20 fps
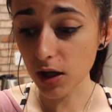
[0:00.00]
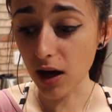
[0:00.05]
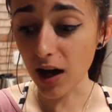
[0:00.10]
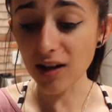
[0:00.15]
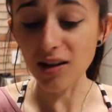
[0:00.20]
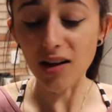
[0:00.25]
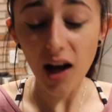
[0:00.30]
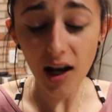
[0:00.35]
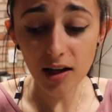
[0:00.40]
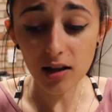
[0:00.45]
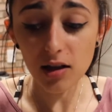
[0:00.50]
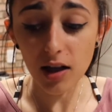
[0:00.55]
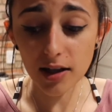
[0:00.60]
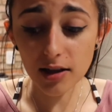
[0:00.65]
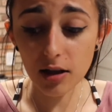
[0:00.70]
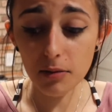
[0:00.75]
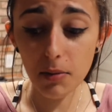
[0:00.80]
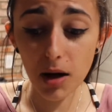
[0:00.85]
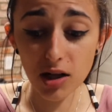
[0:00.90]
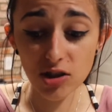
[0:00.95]
I kind of
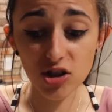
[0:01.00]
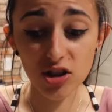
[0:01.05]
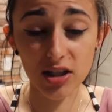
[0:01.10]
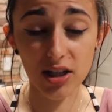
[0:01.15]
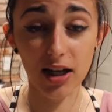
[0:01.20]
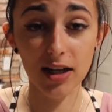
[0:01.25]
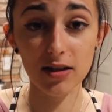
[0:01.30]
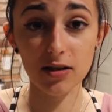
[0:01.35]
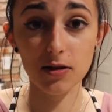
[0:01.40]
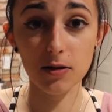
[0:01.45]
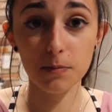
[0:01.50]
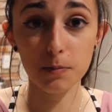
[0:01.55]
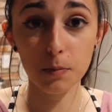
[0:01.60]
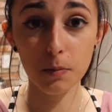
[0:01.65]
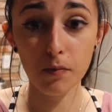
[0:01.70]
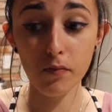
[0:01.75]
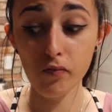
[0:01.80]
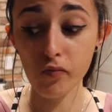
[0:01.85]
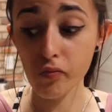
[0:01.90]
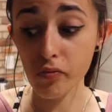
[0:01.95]
like the matcha taste.
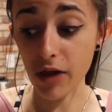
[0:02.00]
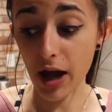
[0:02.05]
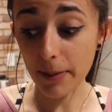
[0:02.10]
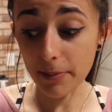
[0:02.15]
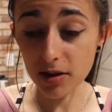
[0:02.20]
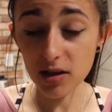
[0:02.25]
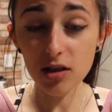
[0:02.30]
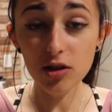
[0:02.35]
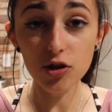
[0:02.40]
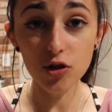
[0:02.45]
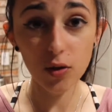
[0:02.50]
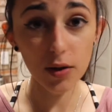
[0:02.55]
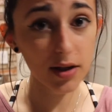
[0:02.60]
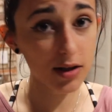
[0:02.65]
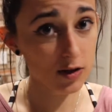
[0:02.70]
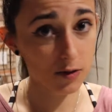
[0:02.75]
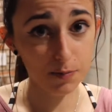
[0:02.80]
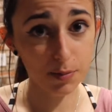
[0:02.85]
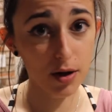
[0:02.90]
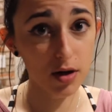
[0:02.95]
I'm gonna enjoy
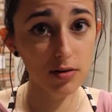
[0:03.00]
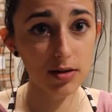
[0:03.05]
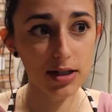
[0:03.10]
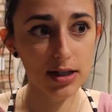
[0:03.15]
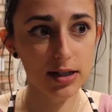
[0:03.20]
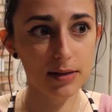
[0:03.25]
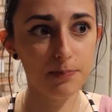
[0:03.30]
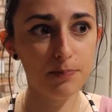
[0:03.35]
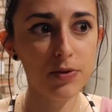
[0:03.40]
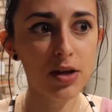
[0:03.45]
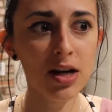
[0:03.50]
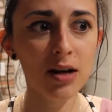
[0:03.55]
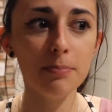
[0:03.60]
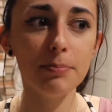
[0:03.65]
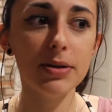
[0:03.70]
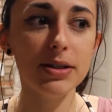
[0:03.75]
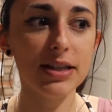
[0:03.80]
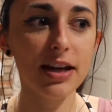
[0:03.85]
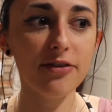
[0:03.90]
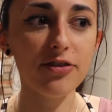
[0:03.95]
this protein,
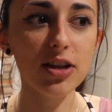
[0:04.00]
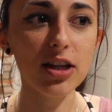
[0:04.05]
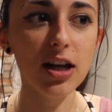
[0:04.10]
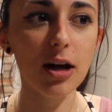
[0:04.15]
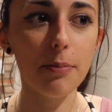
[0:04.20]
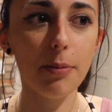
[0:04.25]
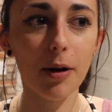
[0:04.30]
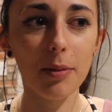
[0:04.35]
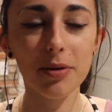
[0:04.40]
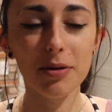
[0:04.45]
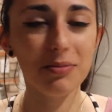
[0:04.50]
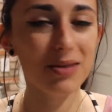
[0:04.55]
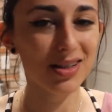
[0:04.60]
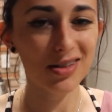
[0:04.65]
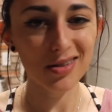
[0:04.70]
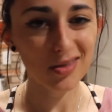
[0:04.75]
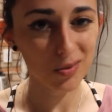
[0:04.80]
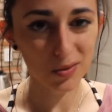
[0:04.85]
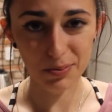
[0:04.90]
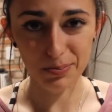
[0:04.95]
but definitely I'll probably
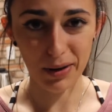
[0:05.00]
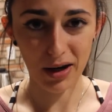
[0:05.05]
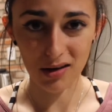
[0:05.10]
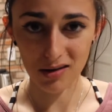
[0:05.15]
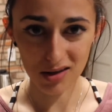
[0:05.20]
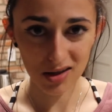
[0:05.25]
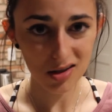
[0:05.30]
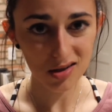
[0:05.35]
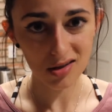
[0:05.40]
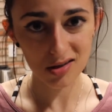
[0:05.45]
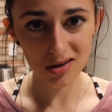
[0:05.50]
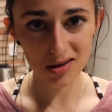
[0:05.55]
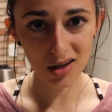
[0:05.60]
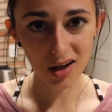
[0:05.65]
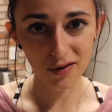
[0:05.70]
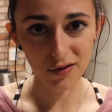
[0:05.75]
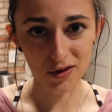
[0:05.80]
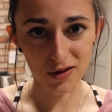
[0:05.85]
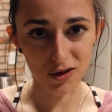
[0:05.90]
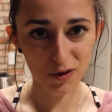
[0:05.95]
mix it with berries and
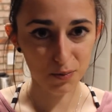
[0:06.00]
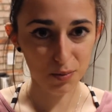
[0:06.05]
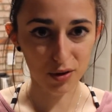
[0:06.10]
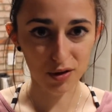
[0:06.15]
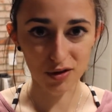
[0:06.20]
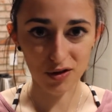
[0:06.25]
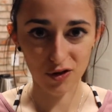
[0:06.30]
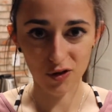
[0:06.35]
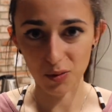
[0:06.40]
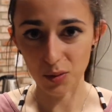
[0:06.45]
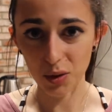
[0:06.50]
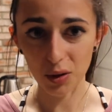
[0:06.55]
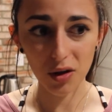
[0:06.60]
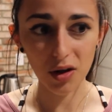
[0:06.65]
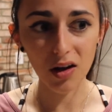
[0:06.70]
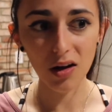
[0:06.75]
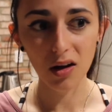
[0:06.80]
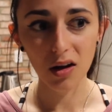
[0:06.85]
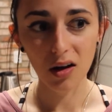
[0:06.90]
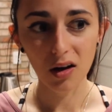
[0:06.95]
stuff and just put it in a
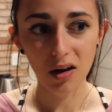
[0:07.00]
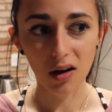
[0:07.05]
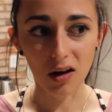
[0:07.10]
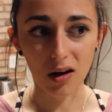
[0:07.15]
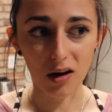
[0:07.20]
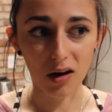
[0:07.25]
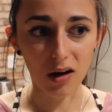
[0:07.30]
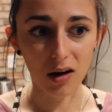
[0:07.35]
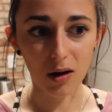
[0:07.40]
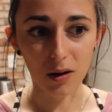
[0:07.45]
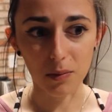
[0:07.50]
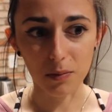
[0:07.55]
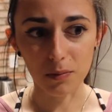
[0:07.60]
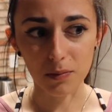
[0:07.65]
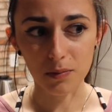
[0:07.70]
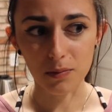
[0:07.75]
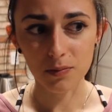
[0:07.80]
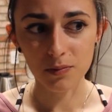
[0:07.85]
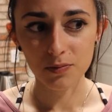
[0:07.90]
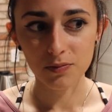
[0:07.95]
smoothie.
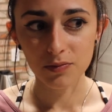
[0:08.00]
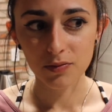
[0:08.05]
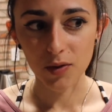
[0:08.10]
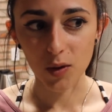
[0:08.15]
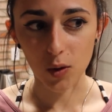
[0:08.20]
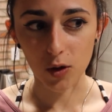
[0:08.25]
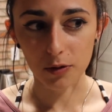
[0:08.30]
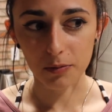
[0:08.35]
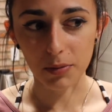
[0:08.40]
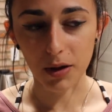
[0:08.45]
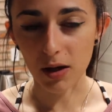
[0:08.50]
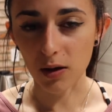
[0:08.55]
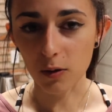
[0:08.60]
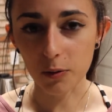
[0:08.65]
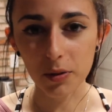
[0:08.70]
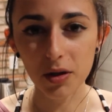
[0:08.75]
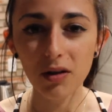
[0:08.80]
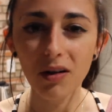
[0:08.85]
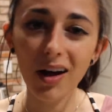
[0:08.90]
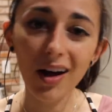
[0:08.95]
Or my
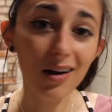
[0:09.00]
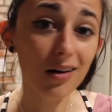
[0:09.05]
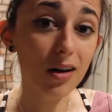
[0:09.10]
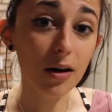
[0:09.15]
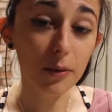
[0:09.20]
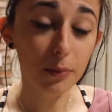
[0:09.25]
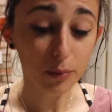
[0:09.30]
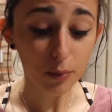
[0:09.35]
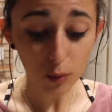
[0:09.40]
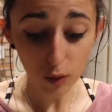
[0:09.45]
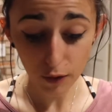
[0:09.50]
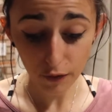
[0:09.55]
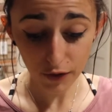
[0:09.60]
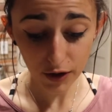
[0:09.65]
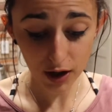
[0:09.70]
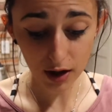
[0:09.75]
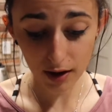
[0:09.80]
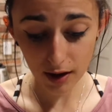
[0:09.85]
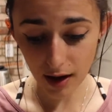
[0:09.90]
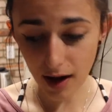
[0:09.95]
oatmeal. I don't know. We'll
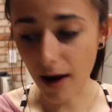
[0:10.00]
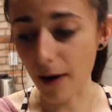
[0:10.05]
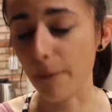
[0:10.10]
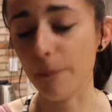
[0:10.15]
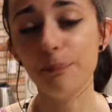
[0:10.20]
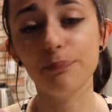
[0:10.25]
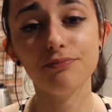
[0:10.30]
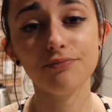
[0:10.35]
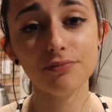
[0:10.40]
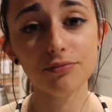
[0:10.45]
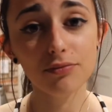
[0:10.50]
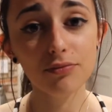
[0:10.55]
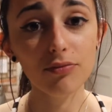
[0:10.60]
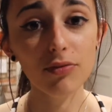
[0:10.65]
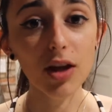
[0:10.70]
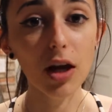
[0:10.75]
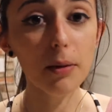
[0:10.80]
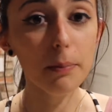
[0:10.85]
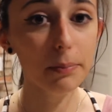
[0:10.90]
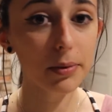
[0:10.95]
figure that out.
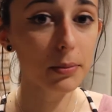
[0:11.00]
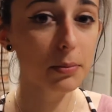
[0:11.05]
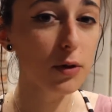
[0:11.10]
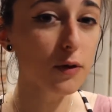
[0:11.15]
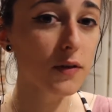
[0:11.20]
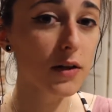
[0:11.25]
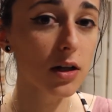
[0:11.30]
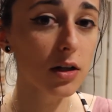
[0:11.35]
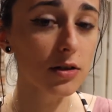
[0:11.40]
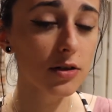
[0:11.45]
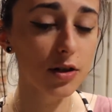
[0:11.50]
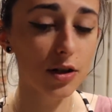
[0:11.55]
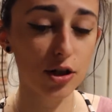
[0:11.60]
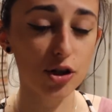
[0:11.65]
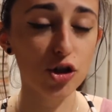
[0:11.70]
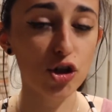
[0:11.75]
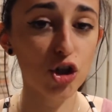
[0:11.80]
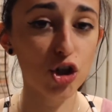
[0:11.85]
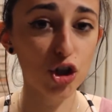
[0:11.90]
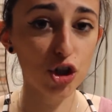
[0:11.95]
But moving on to
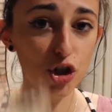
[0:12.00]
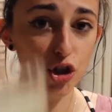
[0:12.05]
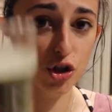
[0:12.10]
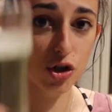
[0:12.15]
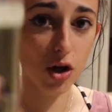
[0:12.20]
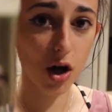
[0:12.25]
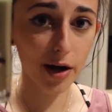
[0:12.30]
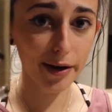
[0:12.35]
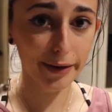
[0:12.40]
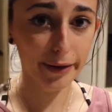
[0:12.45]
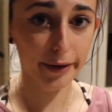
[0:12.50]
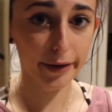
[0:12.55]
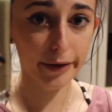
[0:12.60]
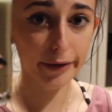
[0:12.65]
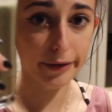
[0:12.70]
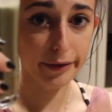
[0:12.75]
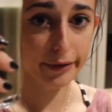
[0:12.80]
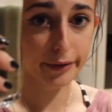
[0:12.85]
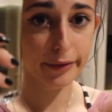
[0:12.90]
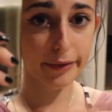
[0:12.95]
the
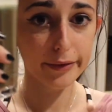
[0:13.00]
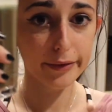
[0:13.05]
chocolate.